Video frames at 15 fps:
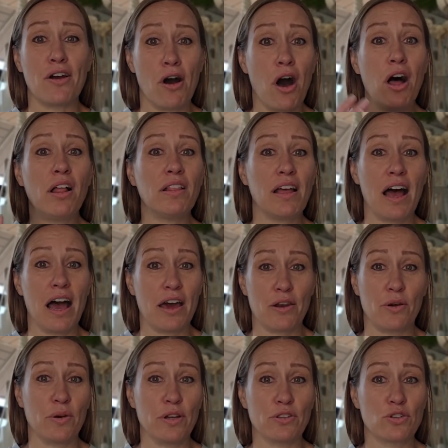all
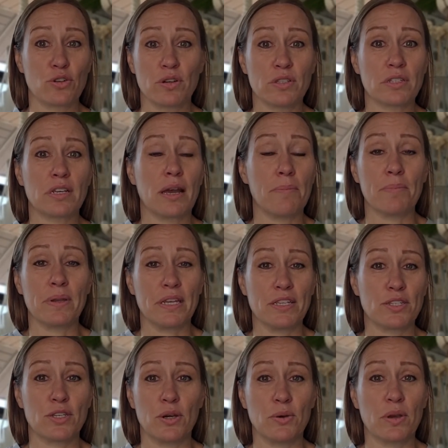auto insurance
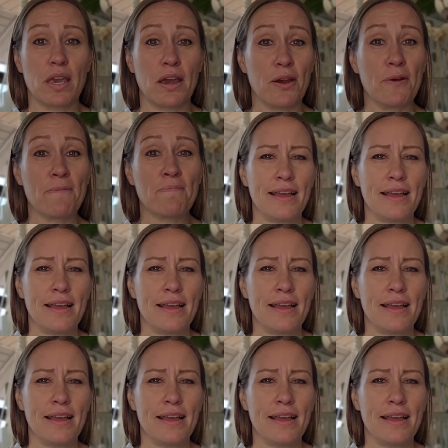companies don't care.